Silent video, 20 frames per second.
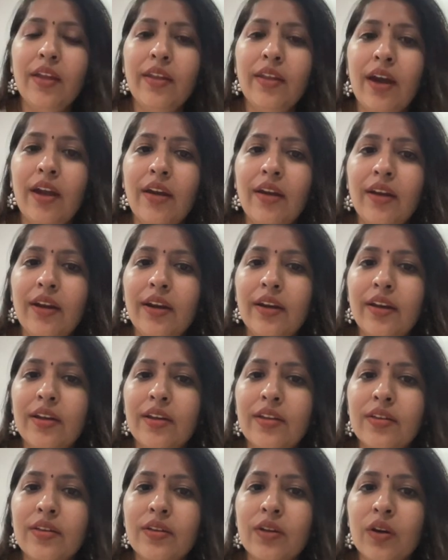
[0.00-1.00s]
Then it
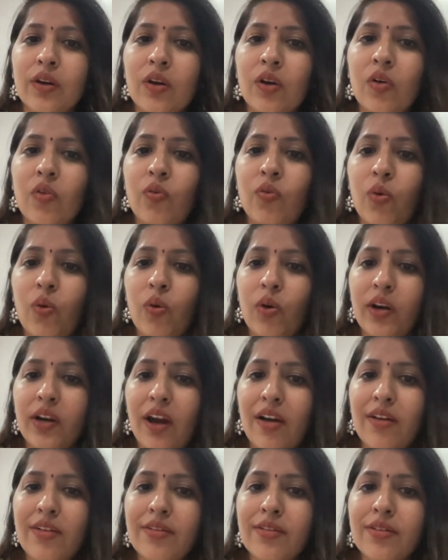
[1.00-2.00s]
is folk
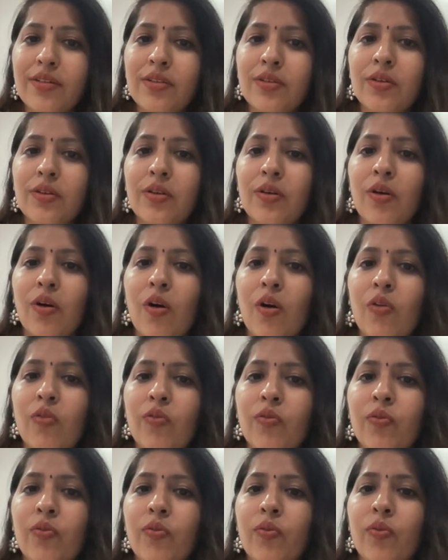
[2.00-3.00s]
dance of
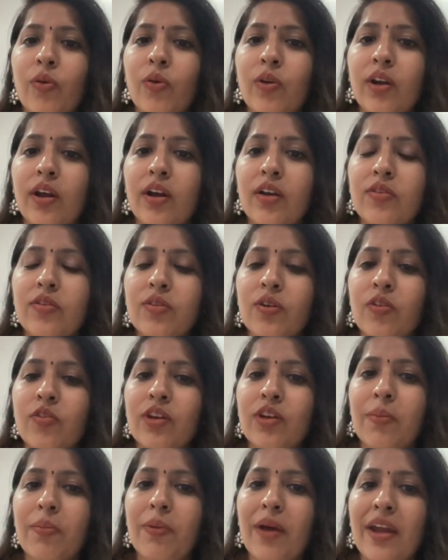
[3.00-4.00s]

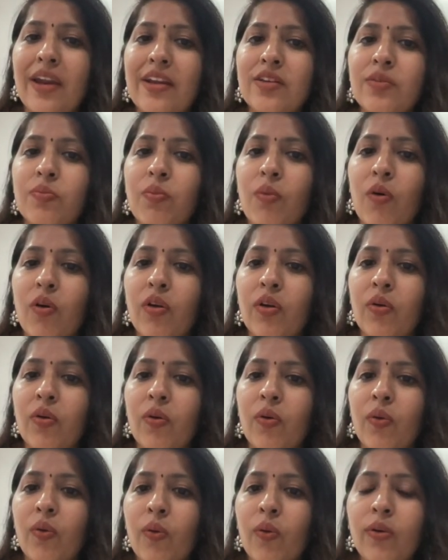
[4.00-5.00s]
Japan is born
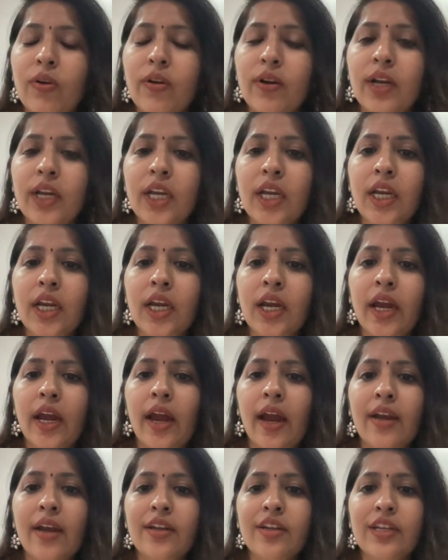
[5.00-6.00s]
Odri
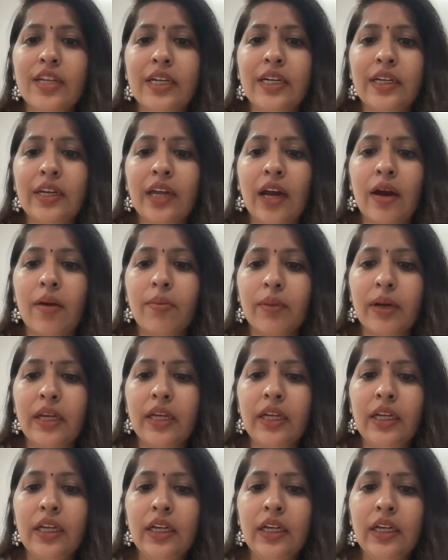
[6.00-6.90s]
and Jintamai.